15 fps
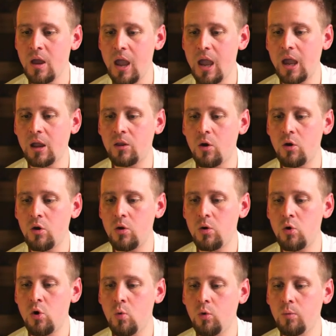And
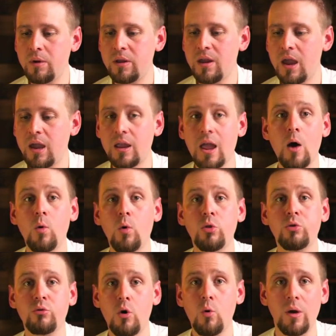you will be taken, I will
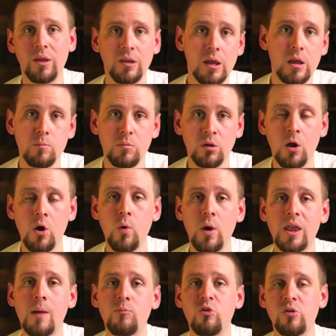throw a link below,
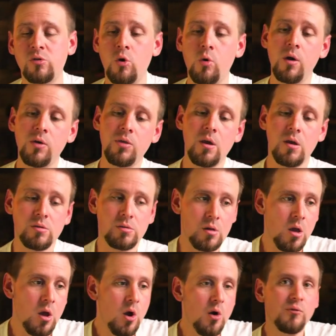and I'm just doing this
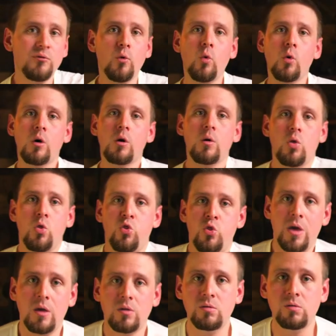for
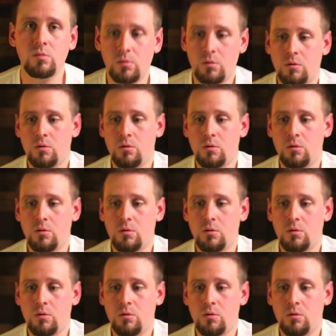this